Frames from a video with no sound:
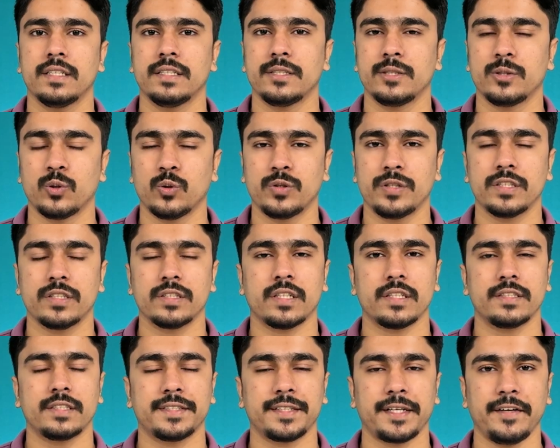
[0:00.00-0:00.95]
using the
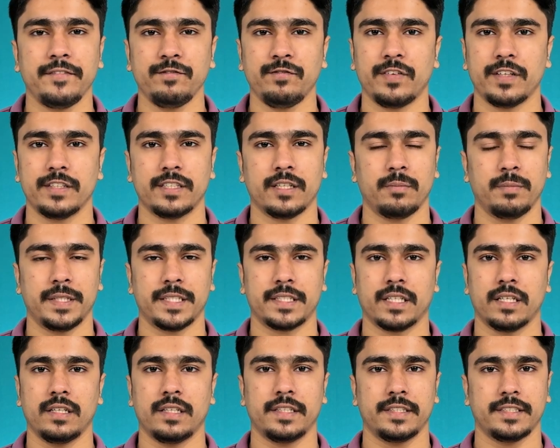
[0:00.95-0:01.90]
same
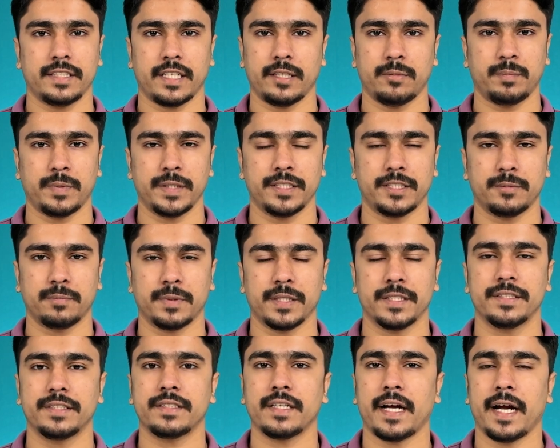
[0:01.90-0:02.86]
fundamental design
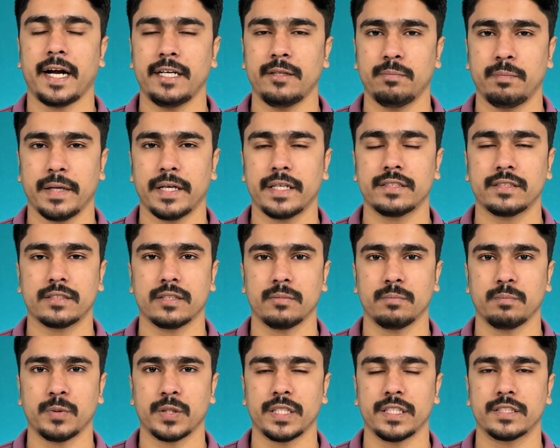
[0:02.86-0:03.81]
principles and base
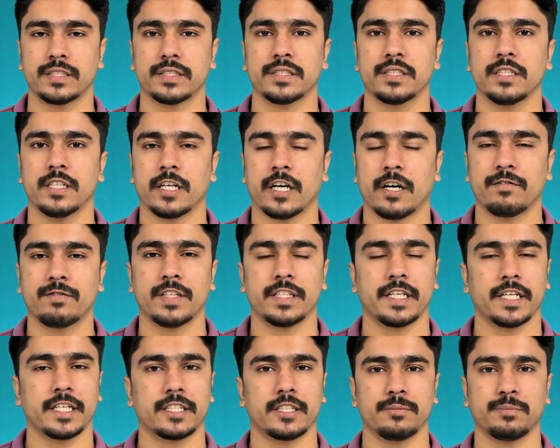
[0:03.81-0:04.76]
components of the
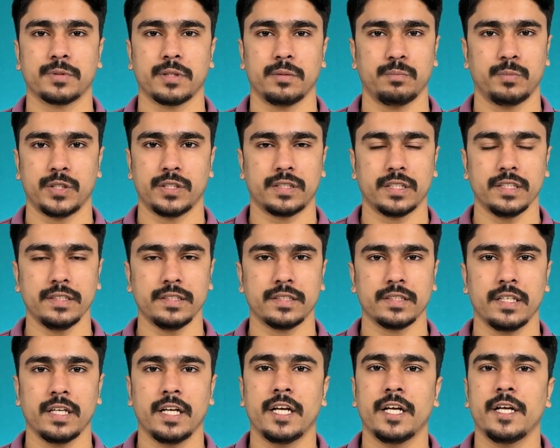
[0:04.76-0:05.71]
desktop computers
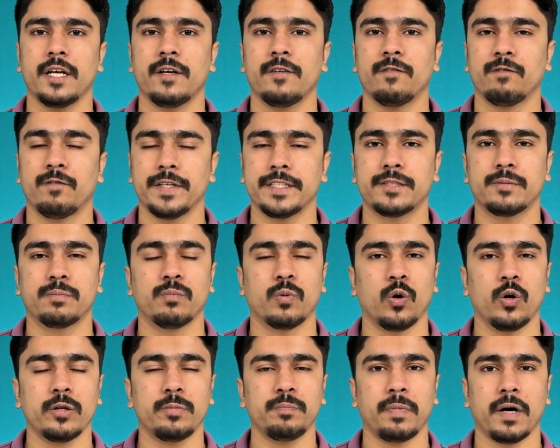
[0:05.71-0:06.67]
with
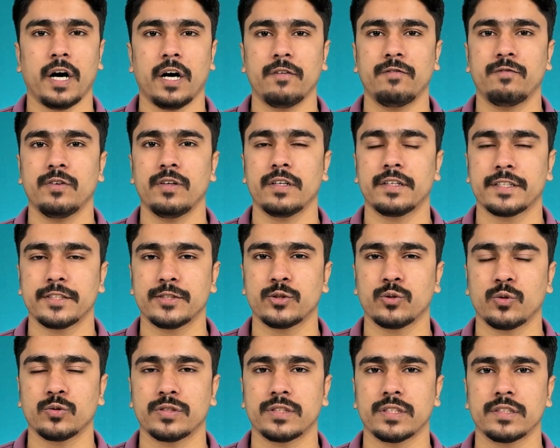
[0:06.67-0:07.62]
more powerful
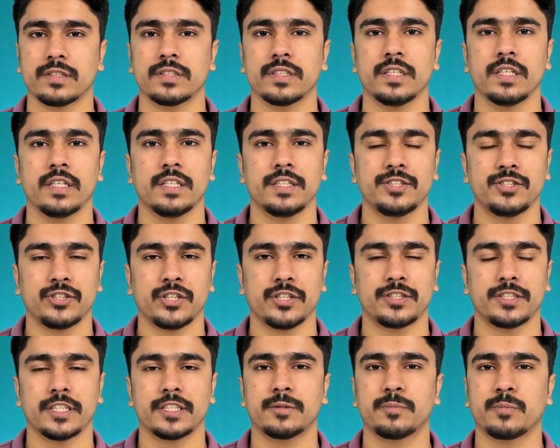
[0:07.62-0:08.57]
resources
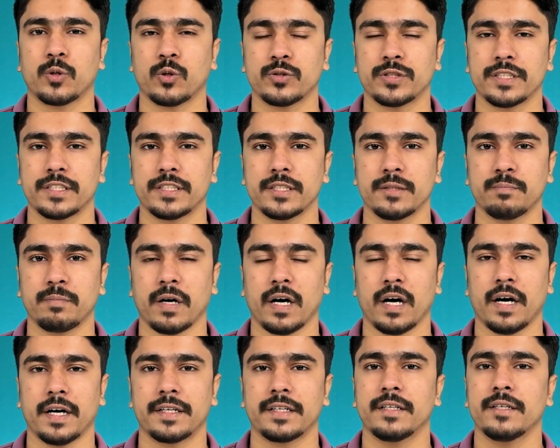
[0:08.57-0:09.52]
such as processing
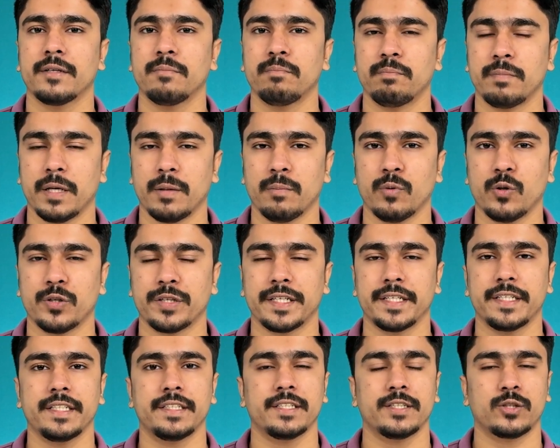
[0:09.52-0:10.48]
power,
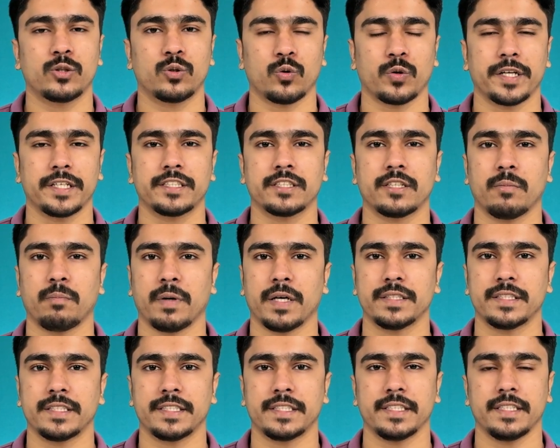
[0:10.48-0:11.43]
memory, storage
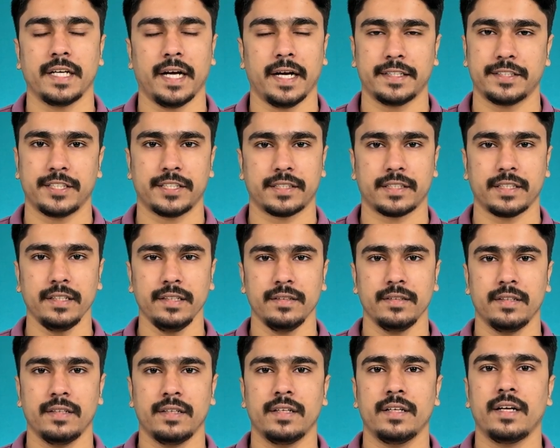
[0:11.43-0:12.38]
capacity, etc.
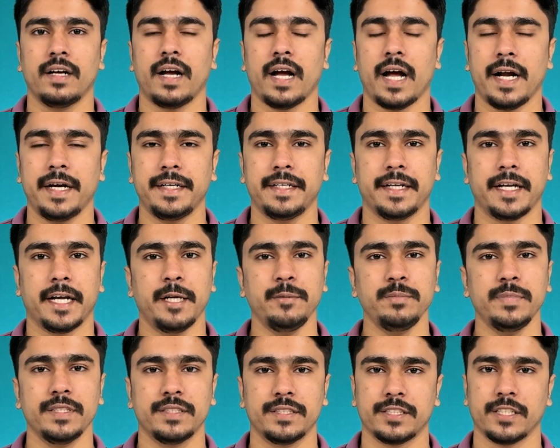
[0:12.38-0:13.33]
and
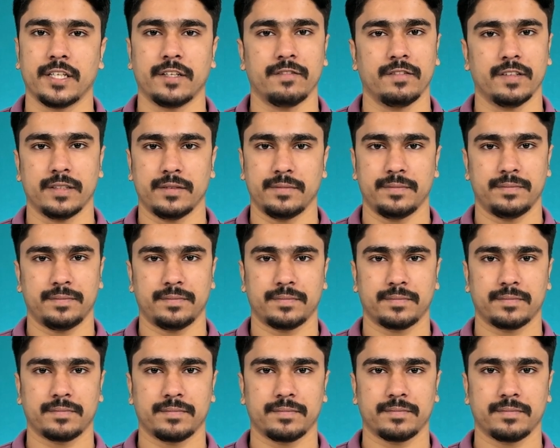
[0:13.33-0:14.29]
named server.
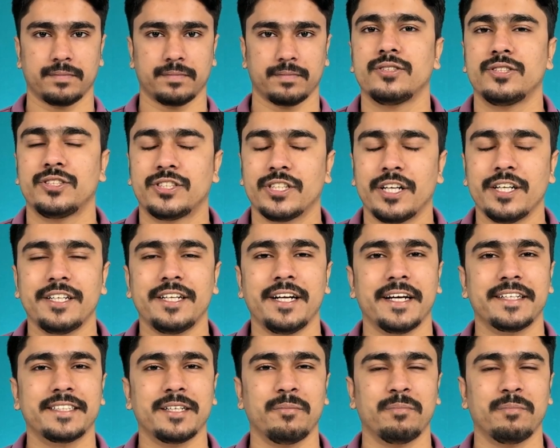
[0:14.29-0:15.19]
Just like the